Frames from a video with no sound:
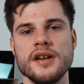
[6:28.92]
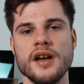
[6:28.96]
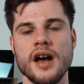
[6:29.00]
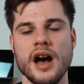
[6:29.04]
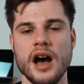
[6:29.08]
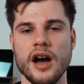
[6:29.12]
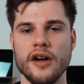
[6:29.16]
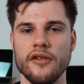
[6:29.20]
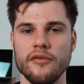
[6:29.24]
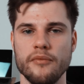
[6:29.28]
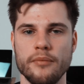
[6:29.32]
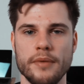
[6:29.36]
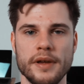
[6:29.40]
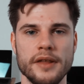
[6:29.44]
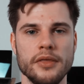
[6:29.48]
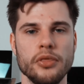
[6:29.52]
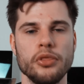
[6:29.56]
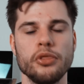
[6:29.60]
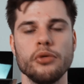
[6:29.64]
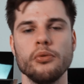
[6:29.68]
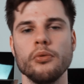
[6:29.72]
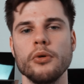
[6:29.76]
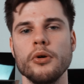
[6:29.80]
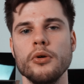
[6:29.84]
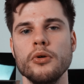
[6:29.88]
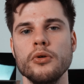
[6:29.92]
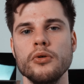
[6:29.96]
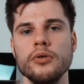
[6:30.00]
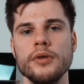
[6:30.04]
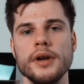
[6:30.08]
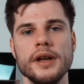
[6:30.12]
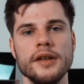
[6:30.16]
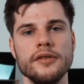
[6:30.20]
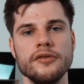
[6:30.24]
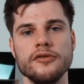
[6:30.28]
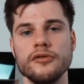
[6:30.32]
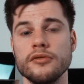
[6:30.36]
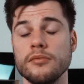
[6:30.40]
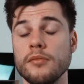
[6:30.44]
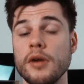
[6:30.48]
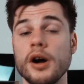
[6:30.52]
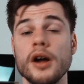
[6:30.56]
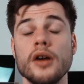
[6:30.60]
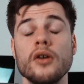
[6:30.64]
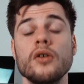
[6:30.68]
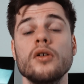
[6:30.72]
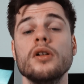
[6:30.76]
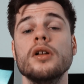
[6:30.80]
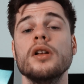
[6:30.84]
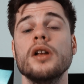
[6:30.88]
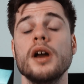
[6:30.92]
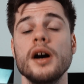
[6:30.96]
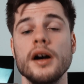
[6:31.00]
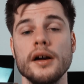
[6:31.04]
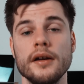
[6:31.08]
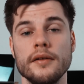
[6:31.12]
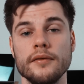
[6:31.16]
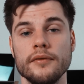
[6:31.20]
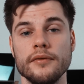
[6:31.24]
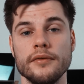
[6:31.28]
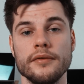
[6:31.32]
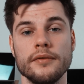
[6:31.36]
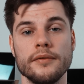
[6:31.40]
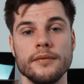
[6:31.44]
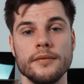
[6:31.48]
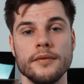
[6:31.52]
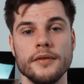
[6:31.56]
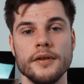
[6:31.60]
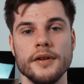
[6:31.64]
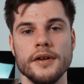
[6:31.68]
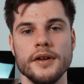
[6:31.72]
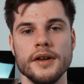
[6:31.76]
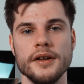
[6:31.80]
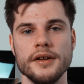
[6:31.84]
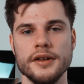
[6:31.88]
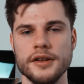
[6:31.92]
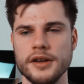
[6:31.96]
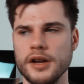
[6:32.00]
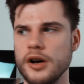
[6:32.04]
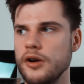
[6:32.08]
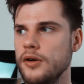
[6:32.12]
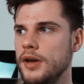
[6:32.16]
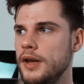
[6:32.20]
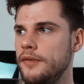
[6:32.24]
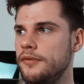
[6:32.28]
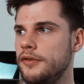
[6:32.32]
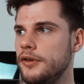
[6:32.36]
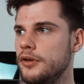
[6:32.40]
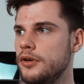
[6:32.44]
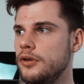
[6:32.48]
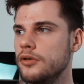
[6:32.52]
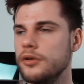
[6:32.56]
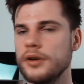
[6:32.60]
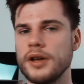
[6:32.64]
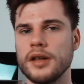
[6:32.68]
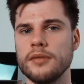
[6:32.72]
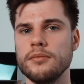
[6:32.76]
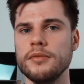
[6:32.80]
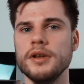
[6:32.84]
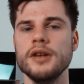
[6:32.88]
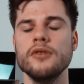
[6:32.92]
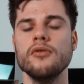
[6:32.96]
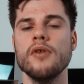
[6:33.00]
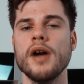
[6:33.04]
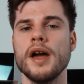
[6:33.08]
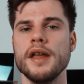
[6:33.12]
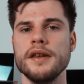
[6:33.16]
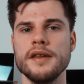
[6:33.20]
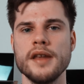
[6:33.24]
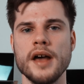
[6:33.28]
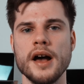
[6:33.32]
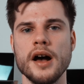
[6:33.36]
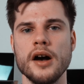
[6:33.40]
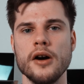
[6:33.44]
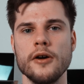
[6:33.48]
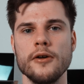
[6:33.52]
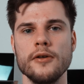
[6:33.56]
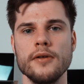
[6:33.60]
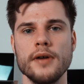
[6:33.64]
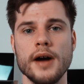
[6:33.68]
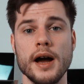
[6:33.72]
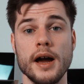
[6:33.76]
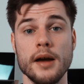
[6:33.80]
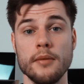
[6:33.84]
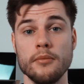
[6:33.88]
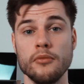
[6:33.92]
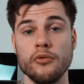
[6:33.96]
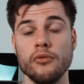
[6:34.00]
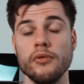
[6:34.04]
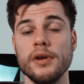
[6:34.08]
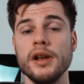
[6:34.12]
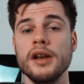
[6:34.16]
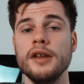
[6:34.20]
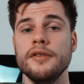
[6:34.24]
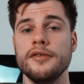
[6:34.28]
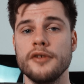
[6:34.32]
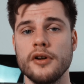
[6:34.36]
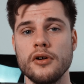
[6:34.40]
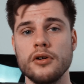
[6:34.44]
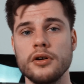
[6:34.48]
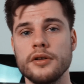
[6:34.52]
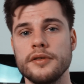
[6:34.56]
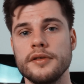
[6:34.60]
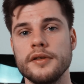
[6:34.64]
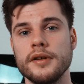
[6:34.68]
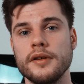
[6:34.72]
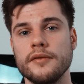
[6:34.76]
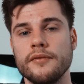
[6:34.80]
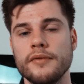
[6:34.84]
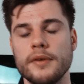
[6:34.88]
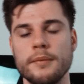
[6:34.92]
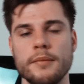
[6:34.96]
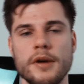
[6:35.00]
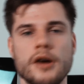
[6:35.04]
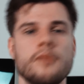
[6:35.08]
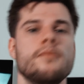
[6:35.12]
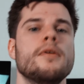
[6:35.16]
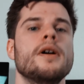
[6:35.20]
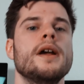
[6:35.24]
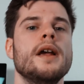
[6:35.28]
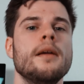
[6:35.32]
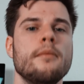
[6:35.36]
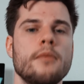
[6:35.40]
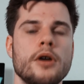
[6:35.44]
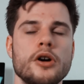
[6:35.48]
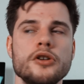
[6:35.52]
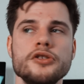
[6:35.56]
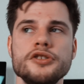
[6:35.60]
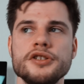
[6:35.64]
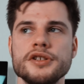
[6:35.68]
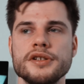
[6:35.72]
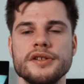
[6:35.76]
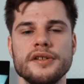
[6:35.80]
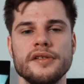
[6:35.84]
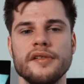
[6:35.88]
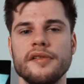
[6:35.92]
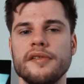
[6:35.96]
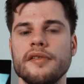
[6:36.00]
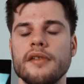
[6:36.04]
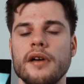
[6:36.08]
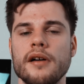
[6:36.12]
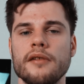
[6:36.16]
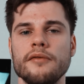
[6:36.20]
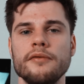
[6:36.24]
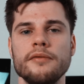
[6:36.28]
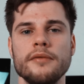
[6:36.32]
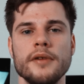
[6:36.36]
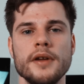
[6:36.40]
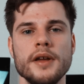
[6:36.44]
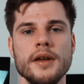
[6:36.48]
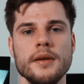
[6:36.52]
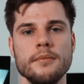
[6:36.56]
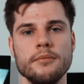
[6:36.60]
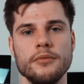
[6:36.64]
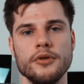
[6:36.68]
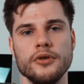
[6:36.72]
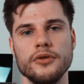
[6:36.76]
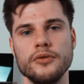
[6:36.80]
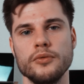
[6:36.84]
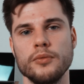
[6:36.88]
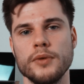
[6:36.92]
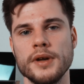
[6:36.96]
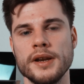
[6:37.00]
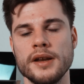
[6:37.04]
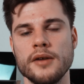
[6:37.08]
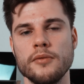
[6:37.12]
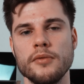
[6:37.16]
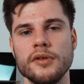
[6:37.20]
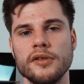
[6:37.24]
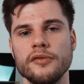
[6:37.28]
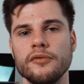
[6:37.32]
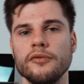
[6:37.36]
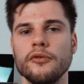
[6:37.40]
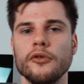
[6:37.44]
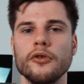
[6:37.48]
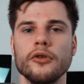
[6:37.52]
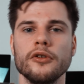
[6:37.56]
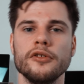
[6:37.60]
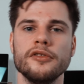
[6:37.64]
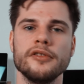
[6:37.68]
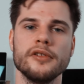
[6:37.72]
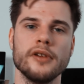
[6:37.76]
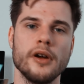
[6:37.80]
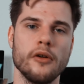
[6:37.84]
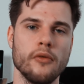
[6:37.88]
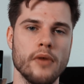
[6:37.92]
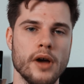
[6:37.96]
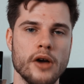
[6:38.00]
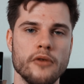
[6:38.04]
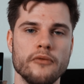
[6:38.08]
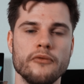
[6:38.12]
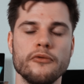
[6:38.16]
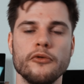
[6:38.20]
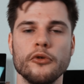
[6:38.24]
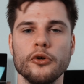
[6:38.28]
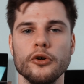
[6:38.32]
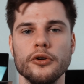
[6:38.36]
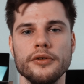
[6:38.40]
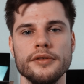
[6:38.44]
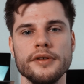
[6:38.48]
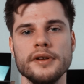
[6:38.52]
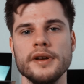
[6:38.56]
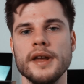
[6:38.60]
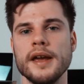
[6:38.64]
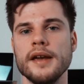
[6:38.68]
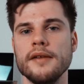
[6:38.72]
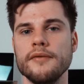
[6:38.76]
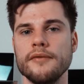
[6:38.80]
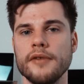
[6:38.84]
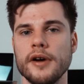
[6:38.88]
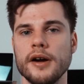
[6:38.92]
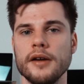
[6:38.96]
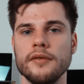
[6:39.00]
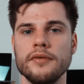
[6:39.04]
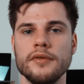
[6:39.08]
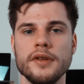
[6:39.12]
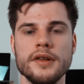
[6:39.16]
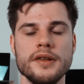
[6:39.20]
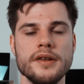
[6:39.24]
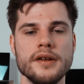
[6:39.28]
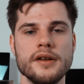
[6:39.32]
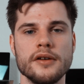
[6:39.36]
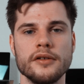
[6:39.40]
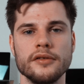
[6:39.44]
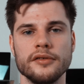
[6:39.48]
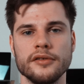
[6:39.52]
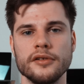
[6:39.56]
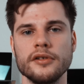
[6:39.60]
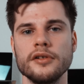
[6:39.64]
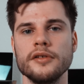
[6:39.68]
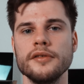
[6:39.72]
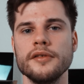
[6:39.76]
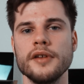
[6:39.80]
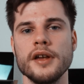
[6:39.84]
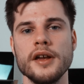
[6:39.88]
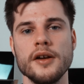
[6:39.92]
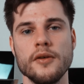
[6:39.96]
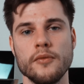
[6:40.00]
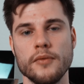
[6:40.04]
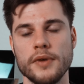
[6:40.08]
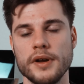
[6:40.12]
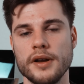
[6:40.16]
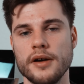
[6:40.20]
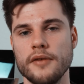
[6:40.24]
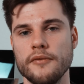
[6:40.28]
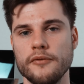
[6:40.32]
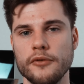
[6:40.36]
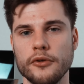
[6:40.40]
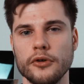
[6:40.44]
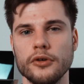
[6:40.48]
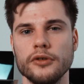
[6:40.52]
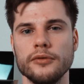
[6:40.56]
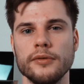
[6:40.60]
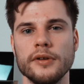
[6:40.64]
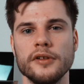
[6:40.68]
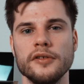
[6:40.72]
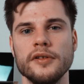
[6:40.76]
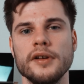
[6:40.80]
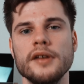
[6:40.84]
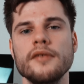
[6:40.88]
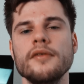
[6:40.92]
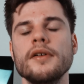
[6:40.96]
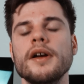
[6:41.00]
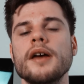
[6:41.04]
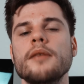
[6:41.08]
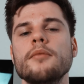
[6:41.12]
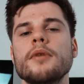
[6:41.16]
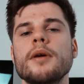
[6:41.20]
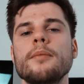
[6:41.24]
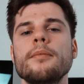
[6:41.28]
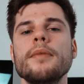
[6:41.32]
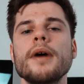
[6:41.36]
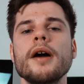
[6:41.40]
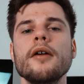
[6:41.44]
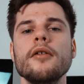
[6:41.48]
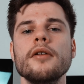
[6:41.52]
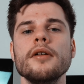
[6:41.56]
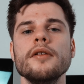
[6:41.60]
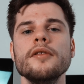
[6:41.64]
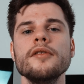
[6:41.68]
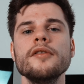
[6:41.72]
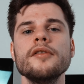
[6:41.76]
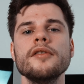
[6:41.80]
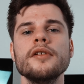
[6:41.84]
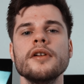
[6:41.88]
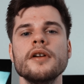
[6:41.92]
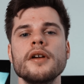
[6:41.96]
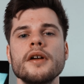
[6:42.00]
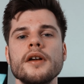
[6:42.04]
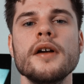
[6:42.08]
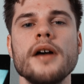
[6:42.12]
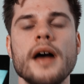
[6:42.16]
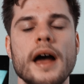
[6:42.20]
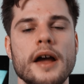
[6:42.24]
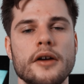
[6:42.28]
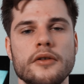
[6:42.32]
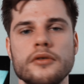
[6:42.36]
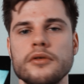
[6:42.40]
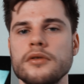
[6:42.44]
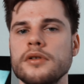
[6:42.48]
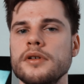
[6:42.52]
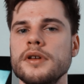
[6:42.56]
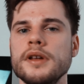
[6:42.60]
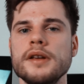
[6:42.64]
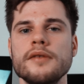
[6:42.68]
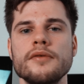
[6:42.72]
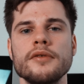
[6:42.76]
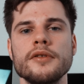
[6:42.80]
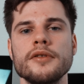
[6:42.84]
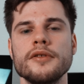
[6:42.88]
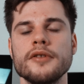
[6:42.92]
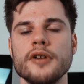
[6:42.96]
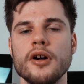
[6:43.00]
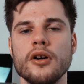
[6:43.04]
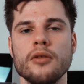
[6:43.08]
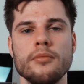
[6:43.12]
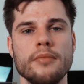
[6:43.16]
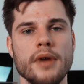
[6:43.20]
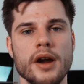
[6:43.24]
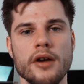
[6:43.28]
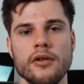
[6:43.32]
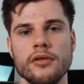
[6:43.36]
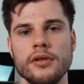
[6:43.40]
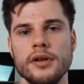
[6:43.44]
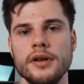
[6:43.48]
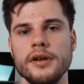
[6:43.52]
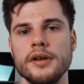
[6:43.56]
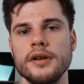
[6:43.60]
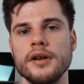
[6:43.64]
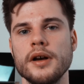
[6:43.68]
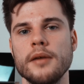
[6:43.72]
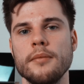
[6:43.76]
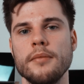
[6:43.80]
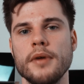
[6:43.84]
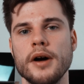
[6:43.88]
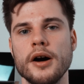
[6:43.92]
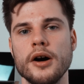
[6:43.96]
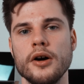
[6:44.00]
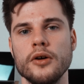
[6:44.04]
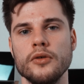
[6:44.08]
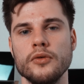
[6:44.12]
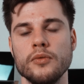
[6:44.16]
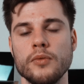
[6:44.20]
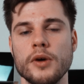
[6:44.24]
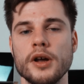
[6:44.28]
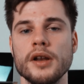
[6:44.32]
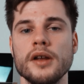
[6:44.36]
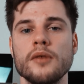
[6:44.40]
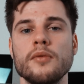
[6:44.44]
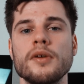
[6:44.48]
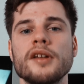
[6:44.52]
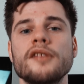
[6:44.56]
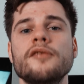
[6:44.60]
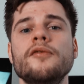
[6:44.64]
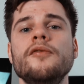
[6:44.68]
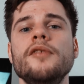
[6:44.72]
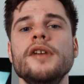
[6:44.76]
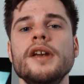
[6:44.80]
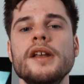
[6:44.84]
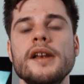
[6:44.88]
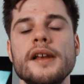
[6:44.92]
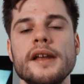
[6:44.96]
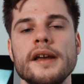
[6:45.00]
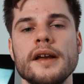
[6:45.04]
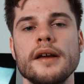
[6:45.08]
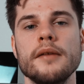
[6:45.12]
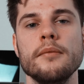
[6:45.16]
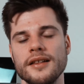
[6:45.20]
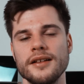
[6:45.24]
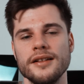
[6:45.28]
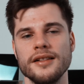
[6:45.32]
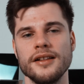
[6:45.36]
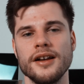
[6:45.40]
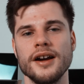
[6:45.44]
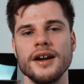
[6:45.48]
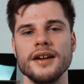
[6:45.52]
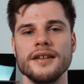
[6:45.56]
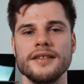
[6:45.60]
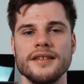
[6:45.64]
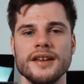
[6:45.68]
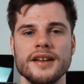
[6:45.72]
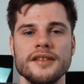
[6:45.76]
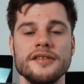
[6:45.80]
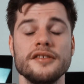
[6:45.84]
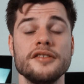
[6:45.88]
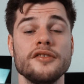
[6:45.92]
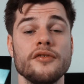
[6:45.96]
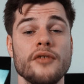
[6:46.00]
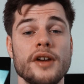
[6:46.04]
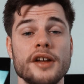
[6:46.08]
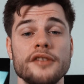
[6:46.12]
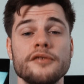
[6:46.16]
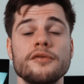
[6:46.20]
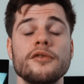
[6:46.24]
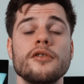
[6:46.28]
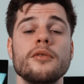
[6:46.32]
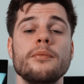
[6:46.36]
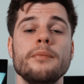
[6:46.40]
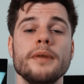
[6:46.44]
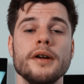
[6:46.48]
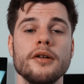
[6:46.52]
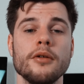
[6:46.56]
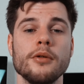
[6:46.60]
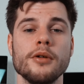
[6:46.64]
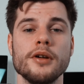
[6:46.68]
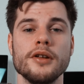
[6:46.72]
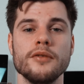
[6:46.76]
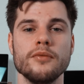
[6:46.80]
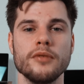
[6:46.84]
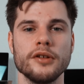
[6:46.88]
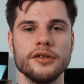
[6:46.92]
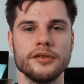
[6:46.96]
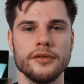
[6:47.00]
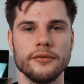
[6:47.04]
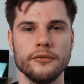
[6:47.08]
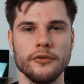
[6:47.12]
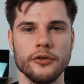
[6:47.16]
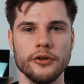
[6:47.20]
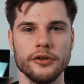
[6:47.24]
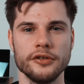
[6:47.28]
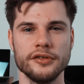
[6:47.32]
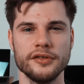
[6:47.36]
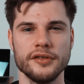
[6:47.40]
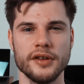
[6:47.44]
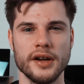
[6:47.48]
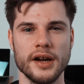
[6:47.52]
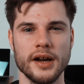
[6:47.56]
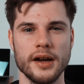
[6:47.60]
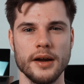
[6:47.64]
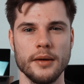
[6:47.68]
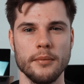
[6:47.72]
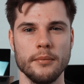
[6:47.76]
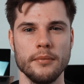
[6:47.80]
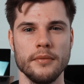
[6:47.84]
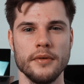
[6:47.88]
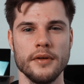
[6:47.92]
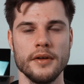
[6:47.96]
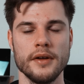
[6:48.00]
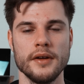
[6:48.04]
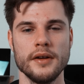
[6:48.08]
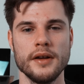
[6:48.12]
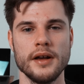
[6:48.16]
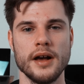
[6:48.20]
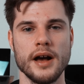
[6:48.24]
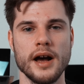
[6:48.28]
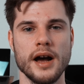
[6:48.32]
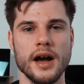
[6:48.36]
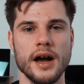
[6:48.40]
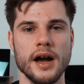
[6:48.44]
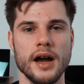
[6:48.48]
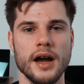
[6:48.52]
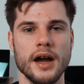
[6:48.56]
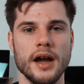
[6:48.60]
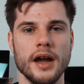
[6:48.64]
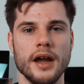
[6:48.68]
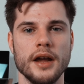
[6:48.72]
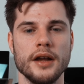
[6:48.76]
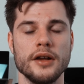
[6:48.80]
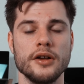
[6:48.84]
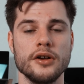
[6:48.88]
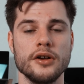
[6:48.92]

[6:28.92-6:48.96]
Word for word: I've been through into my whole life. You know, if you look at me right now, I'm really talkative about my emotions and stuff, but when I was first around 14, 15 years old, when I first was living at my parents, I couldn't even talk barely about what I was feeling. Like that stressful period was the first time I